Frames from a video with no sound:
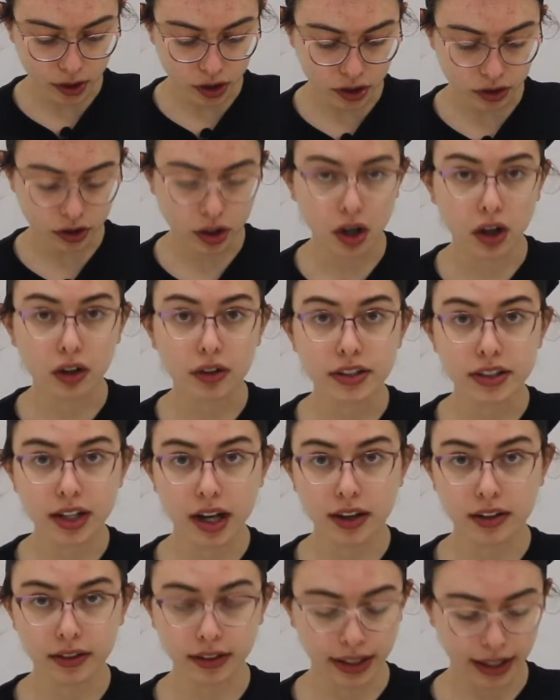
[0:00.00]
is called
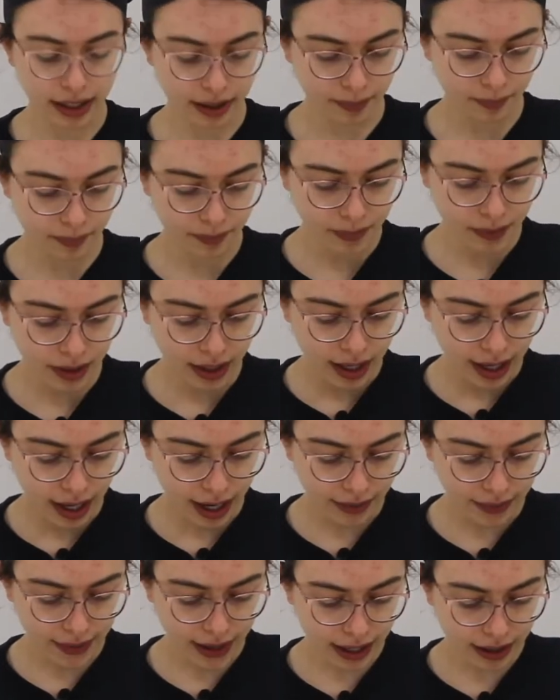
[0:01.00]
tunneling.
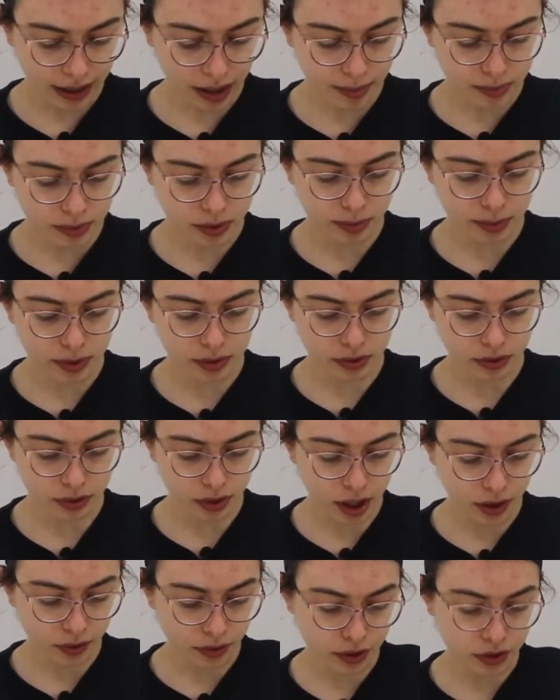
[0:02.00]
And that comes from
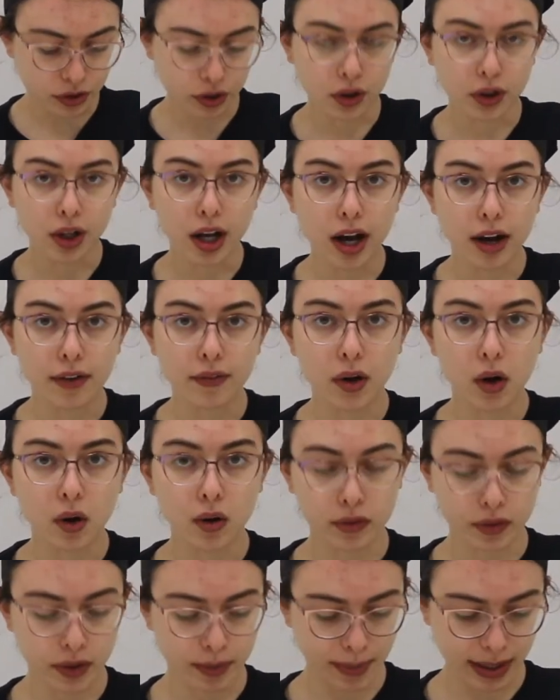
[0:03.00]
a result of
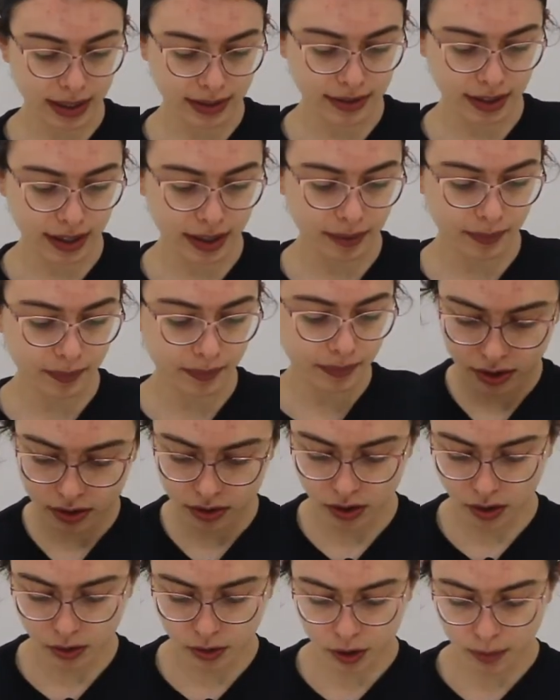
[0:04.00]
overmixing.
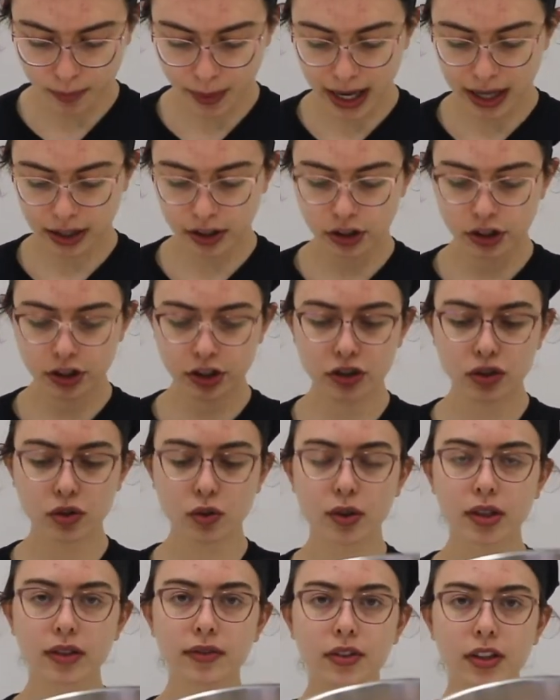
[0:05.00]
So your batter should
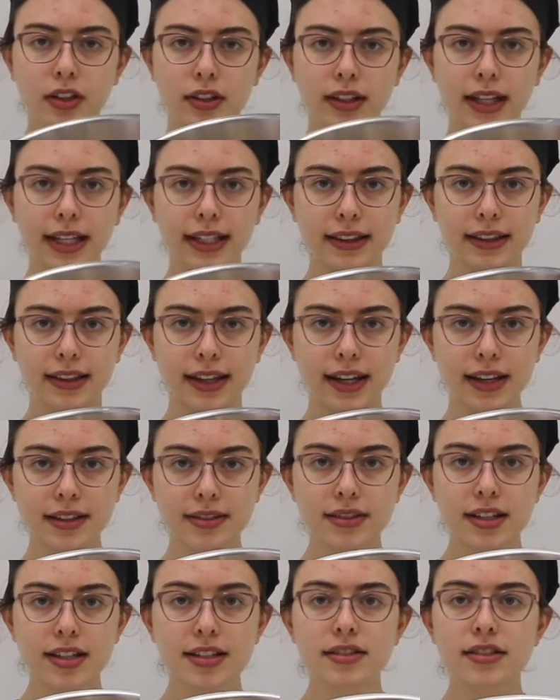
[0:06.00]
sort of look like
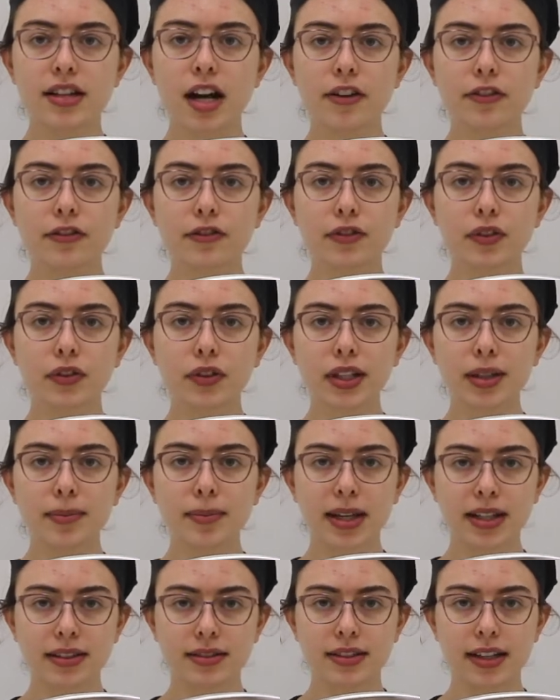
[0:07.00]
this. It's not fully
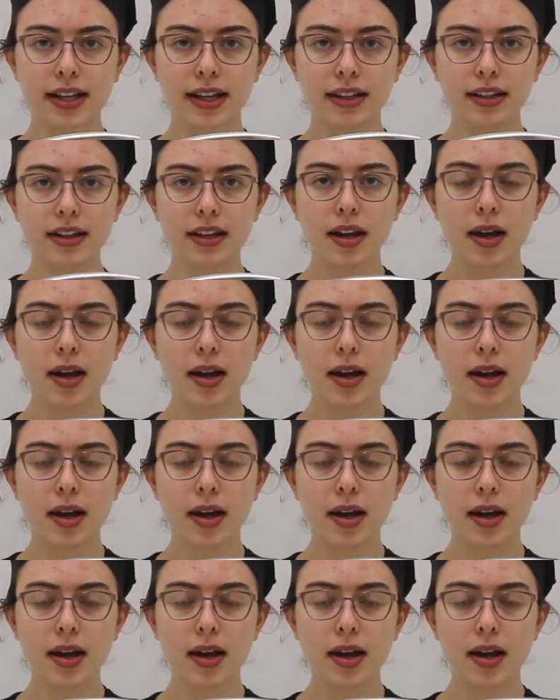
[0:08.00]
mixed in,